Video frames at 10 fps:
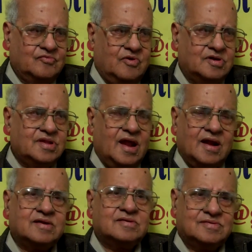For
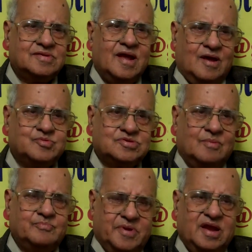that, they have
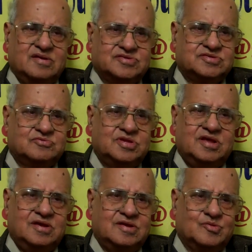some pains
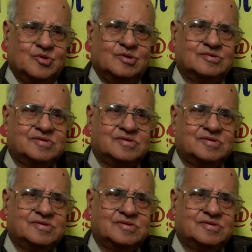within, you know.